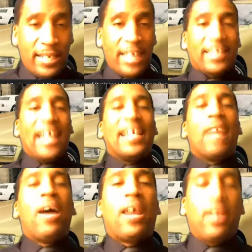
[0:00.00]
They think they
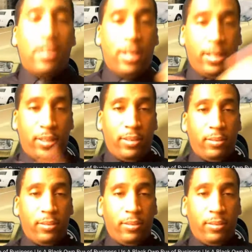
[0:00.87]
better than us